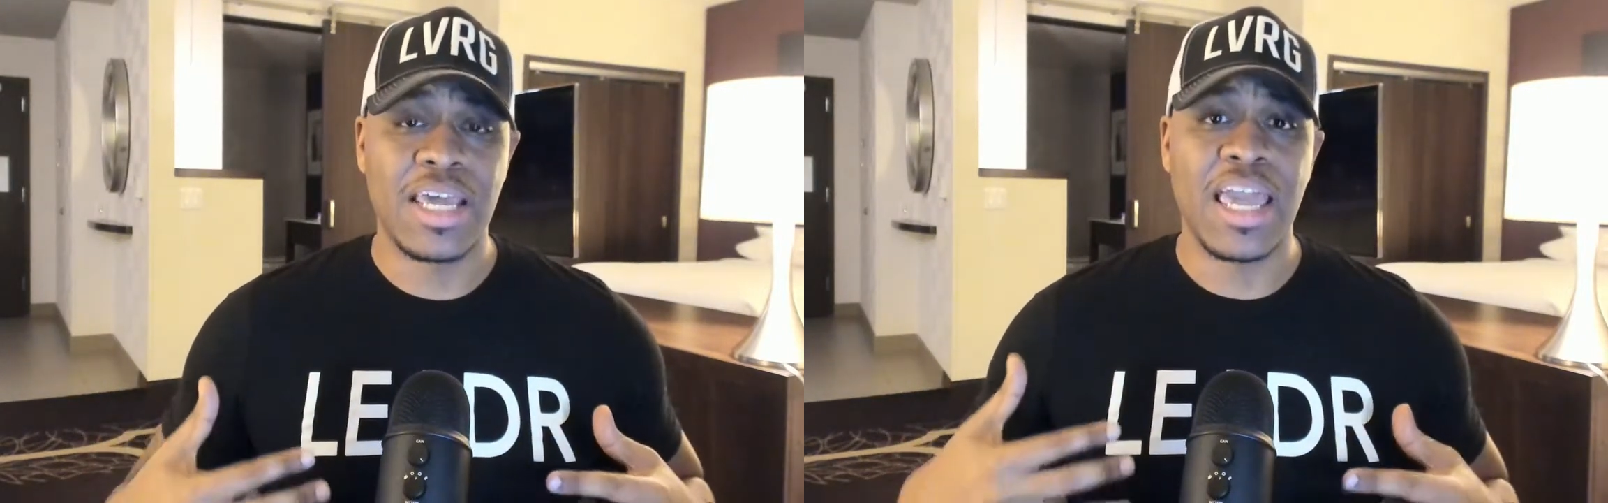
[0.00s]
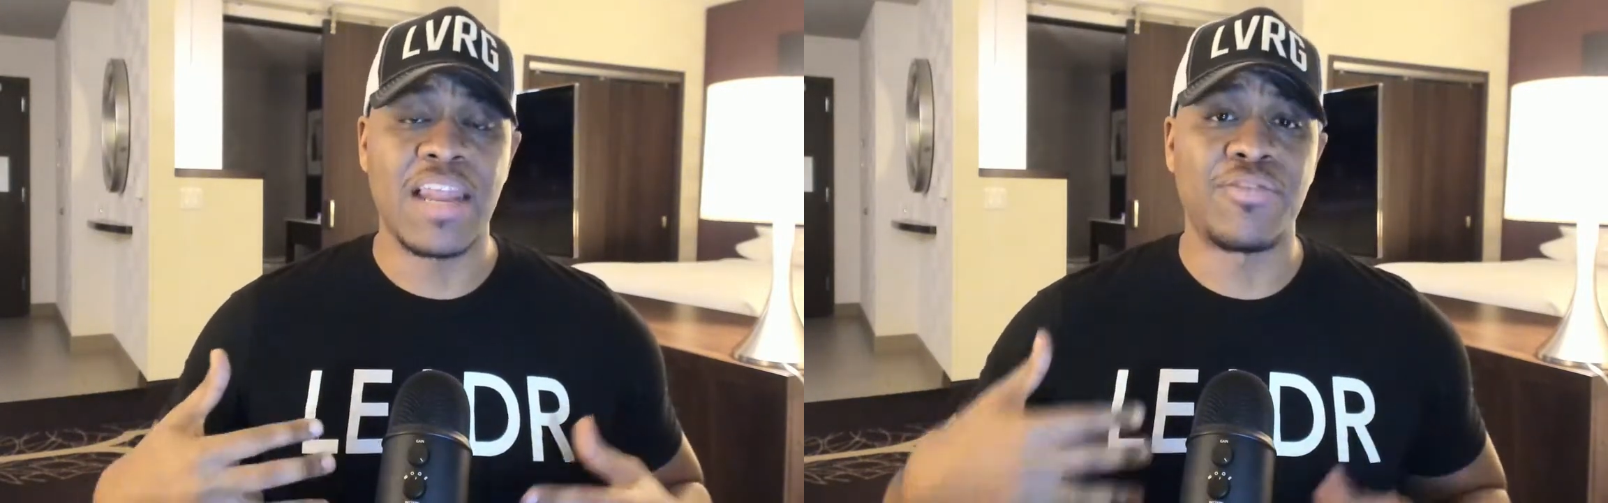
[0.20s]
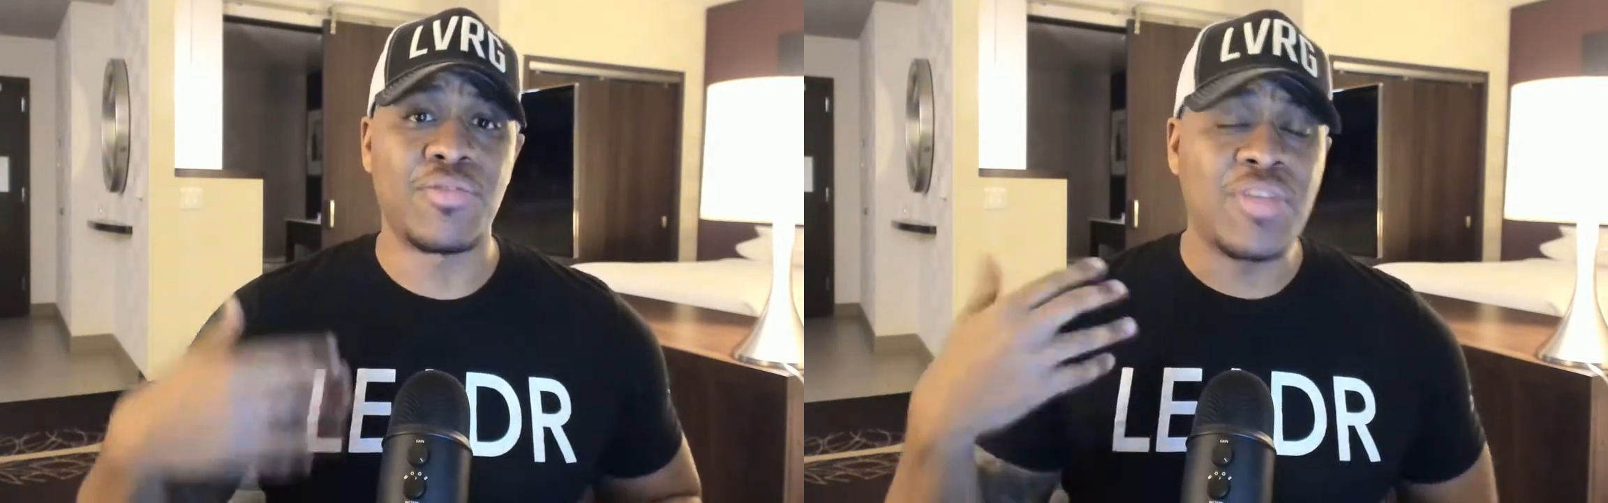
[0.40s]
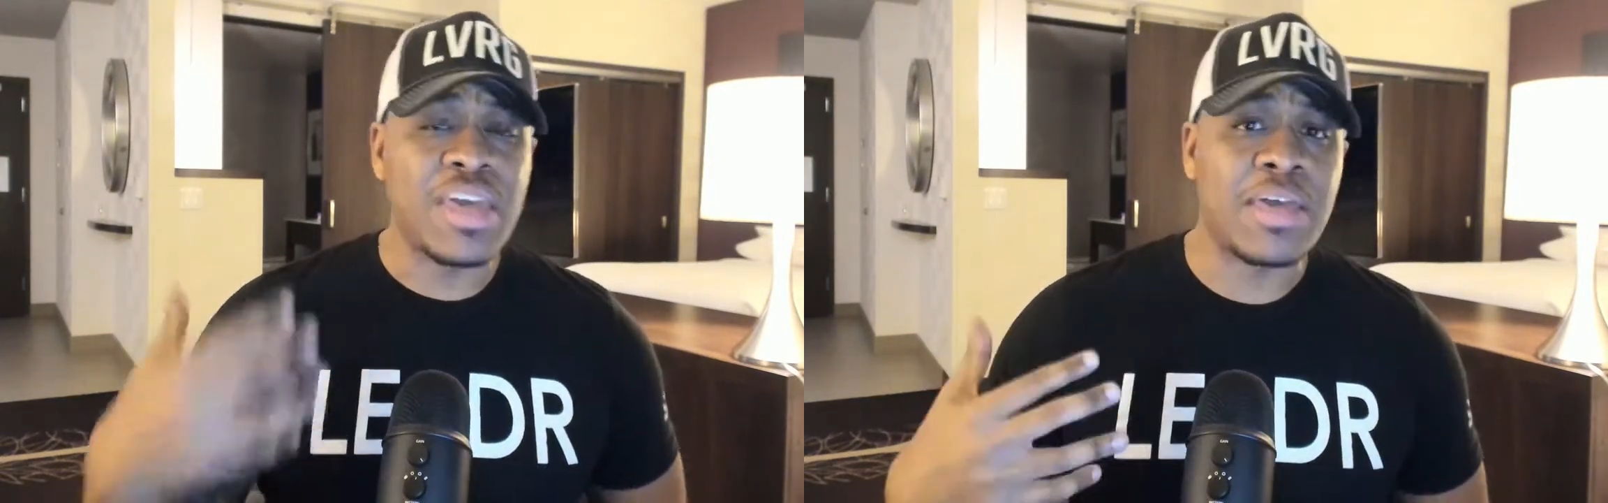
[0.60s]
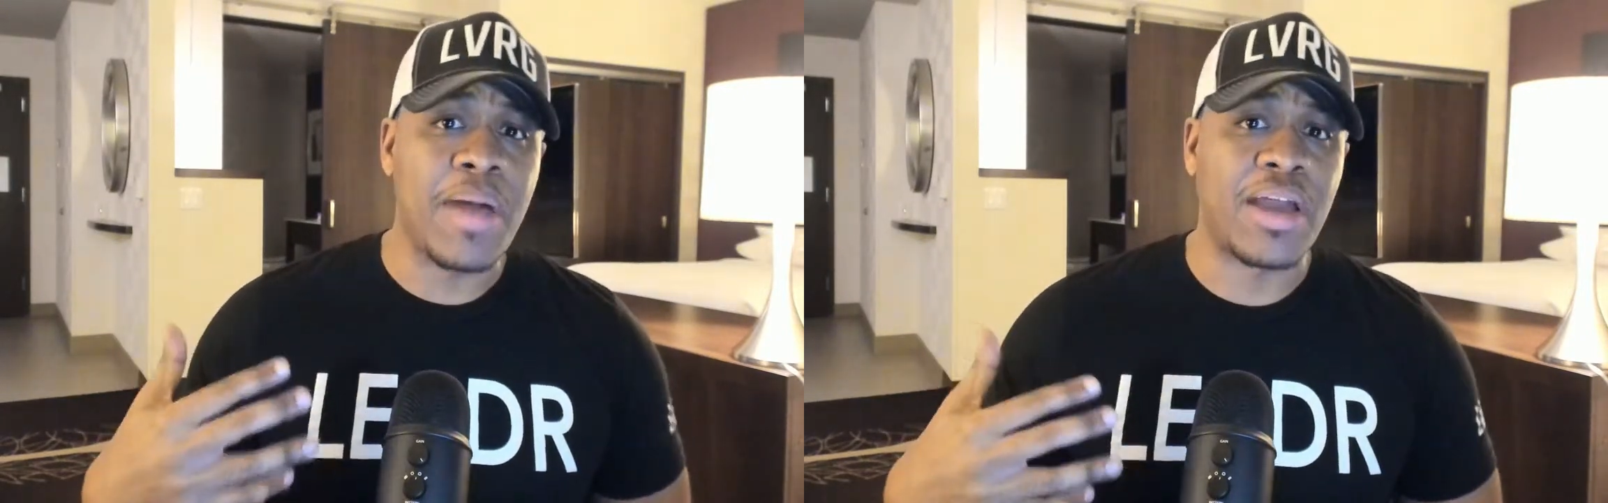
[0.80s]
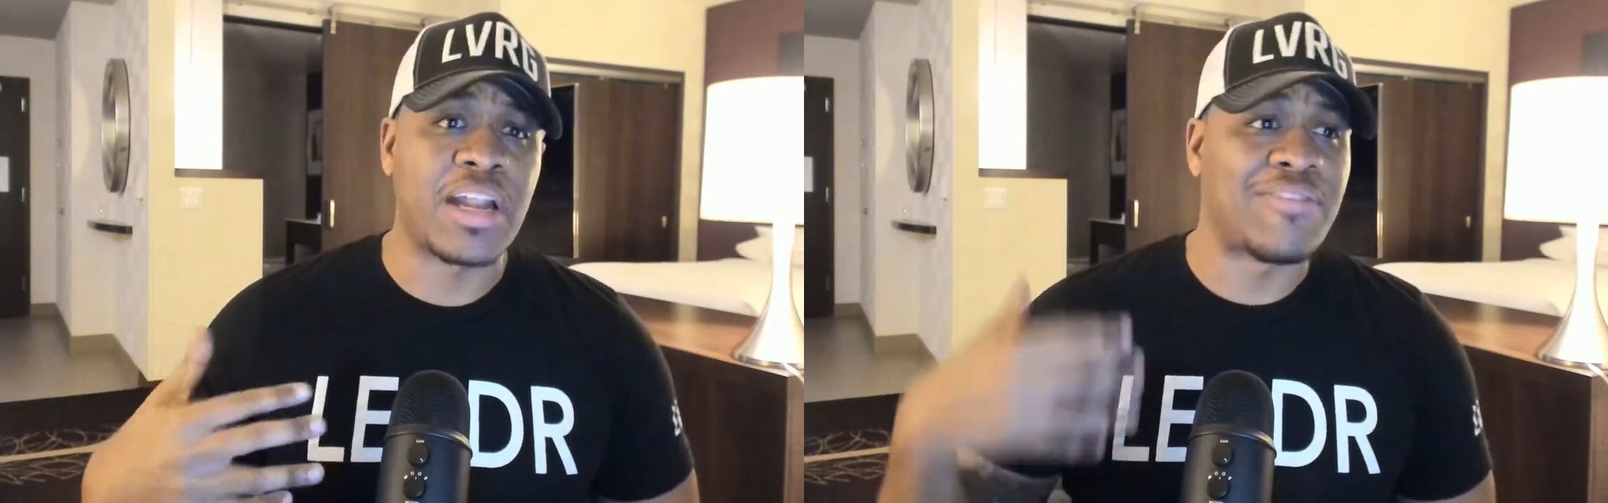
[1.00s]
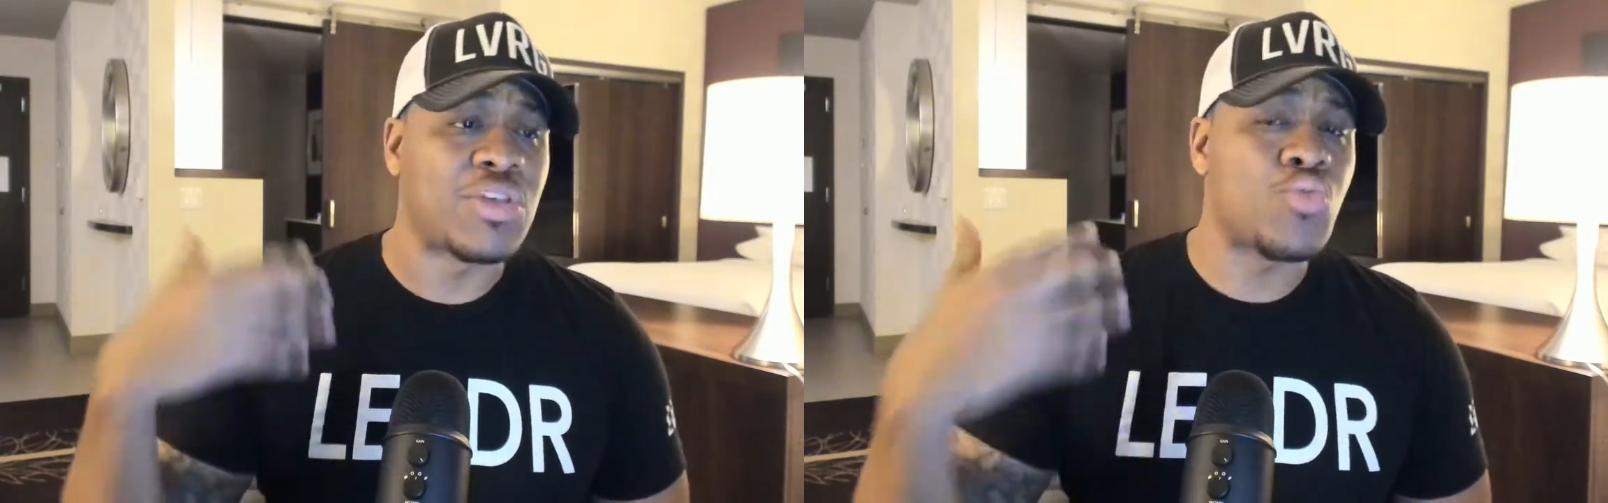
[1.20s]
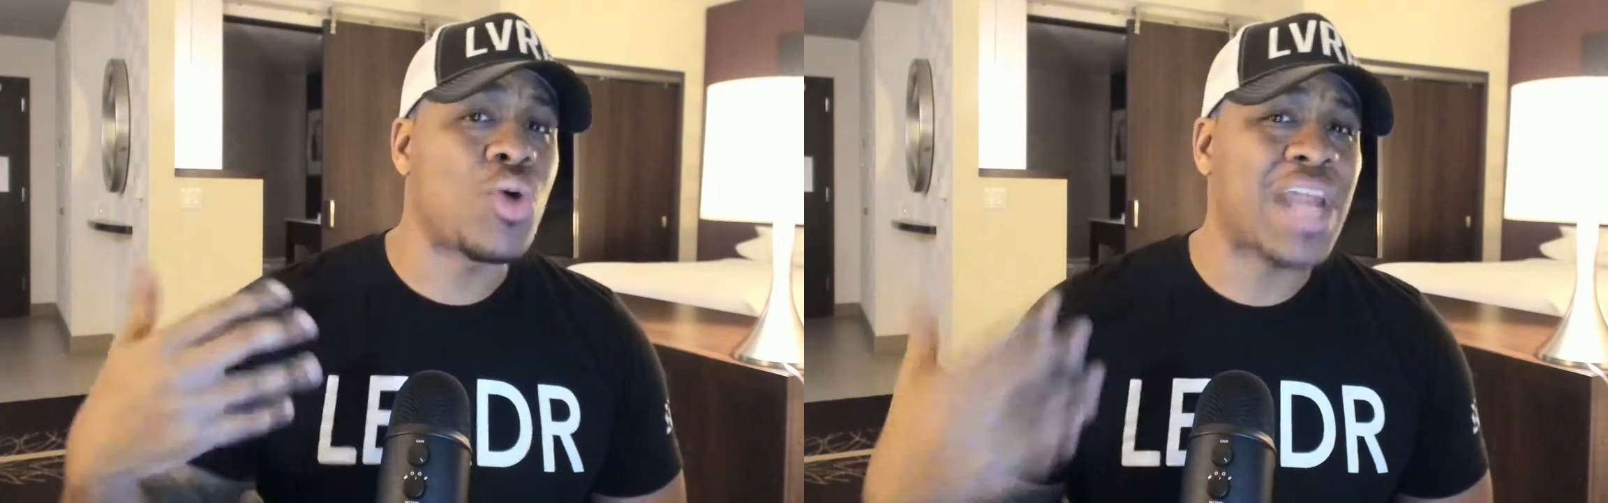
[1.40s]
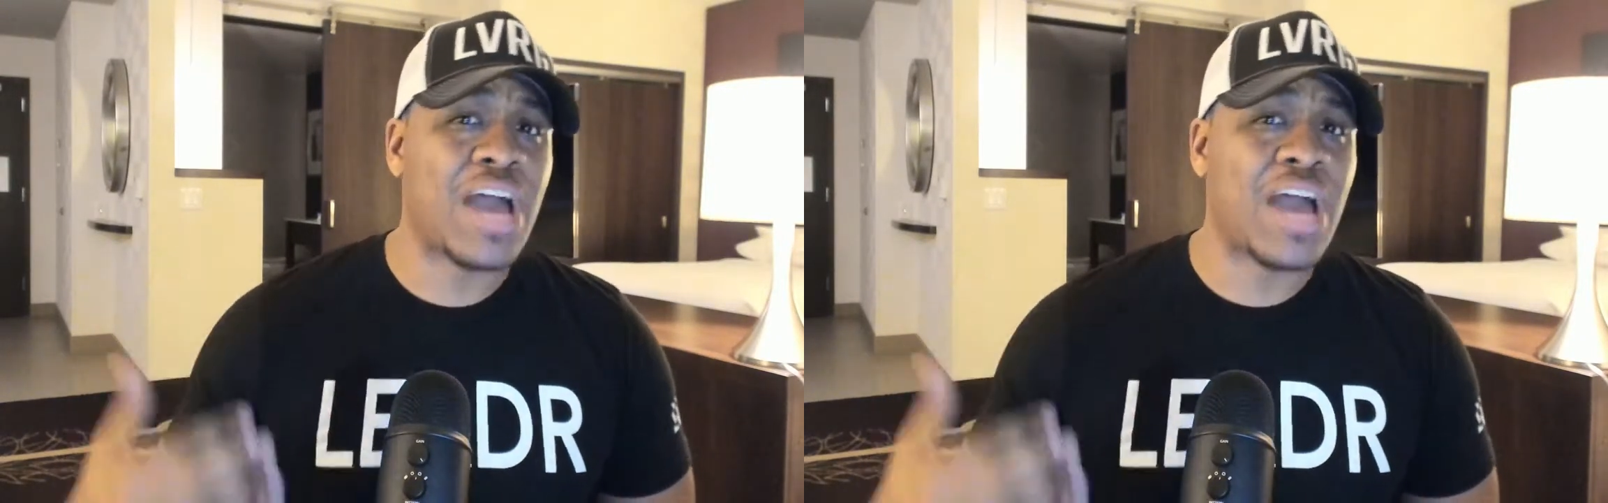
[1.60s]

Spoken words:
And if you think about it, if you went